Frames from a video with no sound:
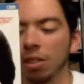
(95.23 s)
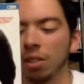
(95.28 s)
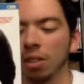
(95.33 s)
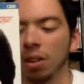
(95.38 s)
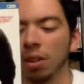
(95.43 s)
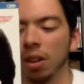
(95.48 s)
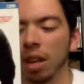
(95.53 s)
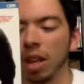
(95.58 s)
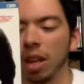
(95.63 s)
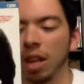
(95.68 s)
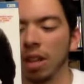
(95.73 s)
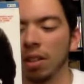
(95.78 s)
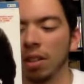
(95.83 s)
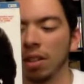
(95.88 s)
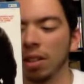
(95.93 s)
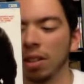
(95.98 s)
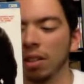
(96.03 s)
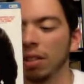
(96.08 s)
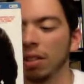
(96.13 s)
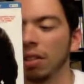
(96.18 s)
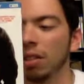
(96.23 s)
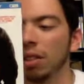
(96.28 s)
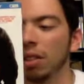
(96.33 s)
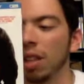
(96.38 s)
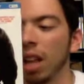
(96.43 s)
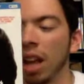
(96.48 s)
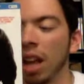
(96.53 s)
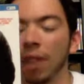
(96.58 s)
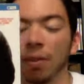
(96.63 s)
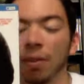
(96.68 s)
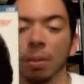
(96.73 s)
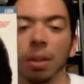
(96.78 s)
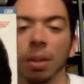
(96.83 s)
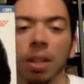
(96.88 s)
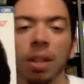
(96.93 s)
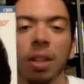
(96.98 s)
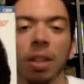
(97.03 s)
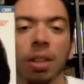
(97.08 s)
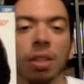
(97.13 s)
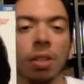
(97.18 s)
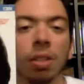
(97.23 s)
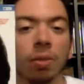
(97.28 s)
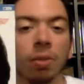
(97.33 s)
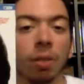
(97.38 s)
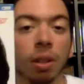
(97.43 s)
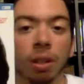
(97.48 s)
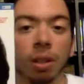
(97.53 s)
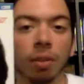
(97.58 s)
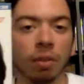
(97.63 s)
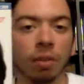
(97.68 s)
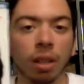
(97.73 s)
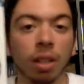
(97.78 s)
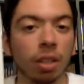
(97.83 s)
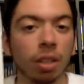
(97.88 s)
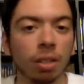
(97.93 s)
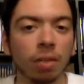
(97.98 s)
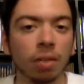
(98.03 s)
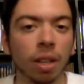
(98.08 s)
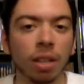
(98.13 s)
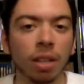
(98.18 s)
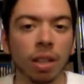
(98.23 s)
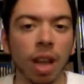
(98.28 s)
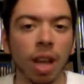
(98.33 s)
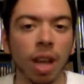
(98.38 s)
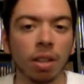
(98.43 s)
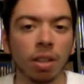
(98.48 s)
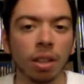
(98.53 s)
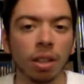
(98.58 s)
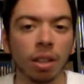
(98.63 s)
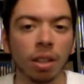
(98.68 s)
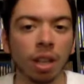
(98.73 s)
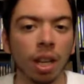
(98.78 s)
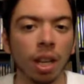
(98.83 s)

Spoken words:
So, and I've been hearing this is fantastic,